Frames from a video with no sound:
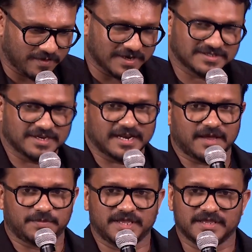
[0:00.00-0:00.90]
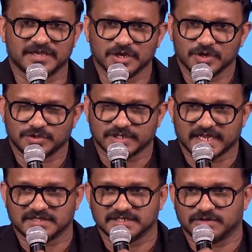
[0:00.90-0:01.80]
privileged and happy to
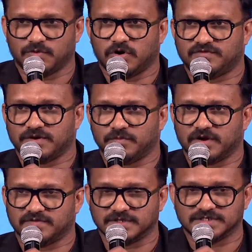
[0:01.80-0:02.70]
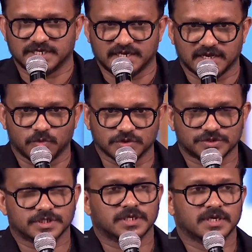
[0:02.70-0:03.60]
get this award from one of the senior
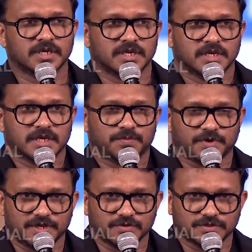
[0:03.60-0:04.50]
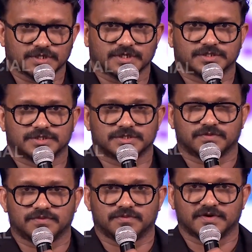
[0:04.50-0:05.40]
most producers,
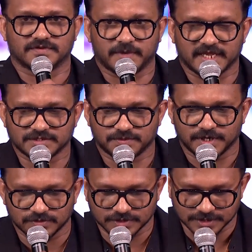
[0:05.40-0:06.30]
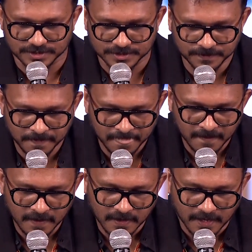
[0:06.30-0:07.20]
one of the biggest producers.
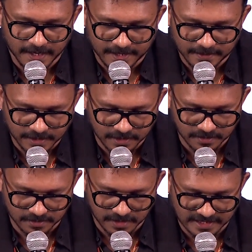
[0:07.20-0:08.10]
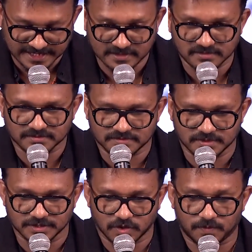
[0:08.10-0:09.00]
And I'll take
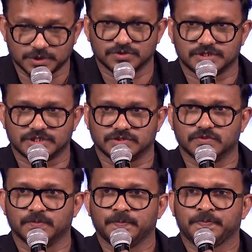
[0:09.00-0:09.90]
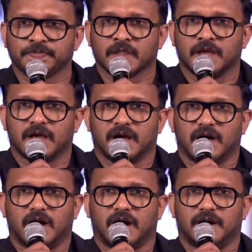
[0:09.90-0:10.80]
this opportunity to
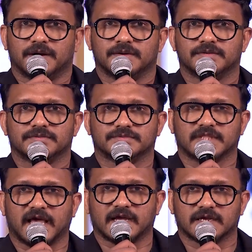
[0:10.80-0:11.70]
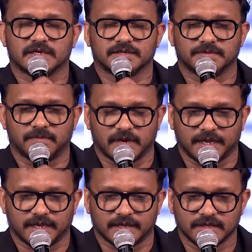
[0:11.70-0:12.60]
uh, thank
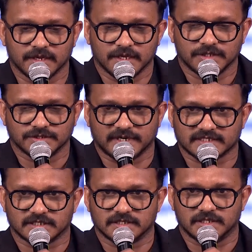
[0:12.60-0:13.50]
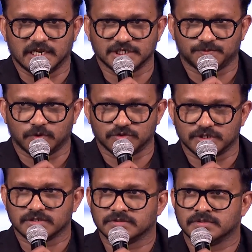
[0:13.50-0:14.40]
my director, Dileesh Potan,